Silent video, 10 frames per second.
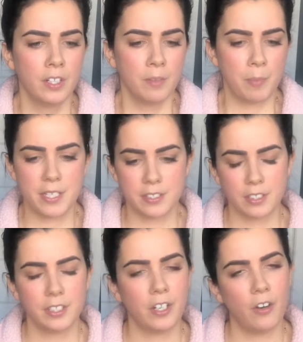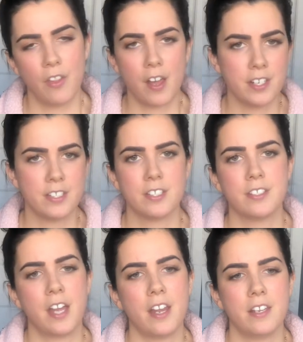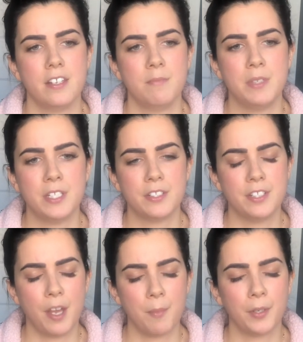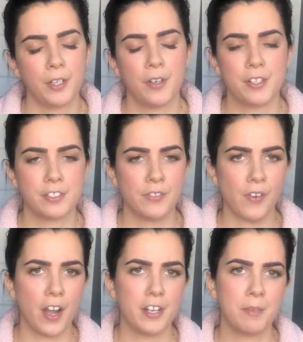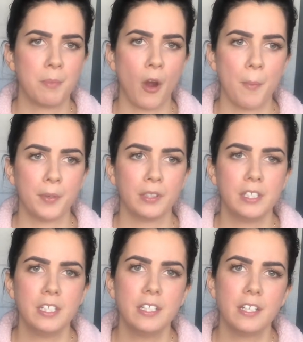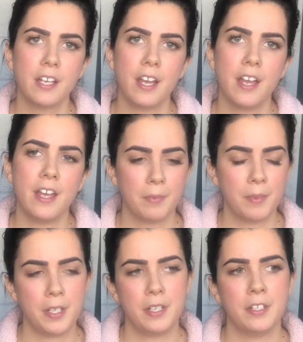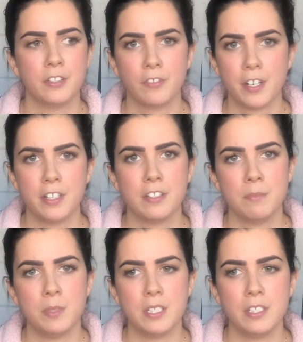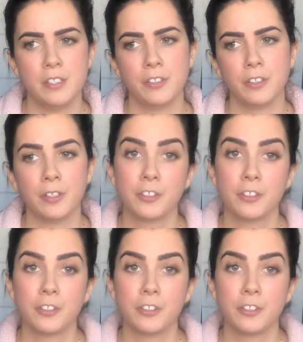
basically all that is that it means the embryo has divided properly and it is ready to be either